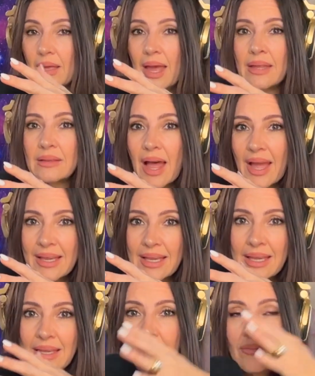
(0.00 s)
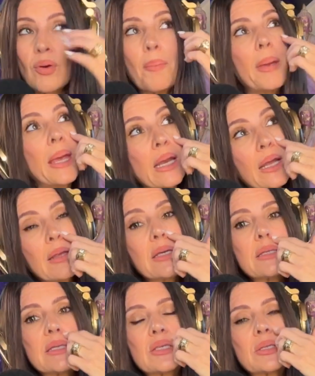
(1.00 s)
and like repeating
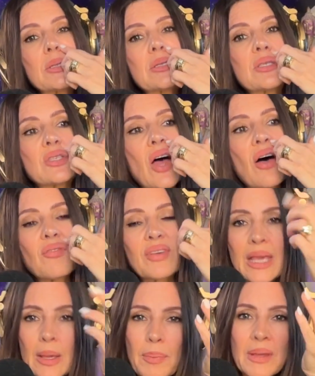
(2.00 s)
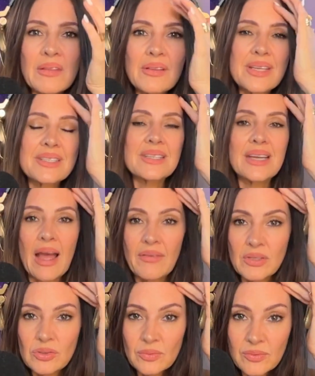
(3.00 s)
these things to yourself, keeping the list and
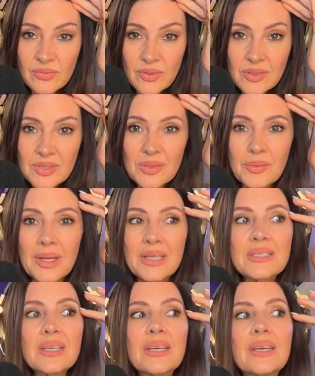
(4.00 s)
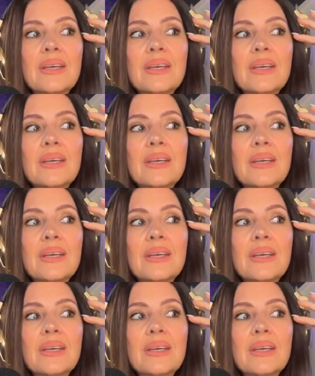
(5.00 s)
having to refer to it,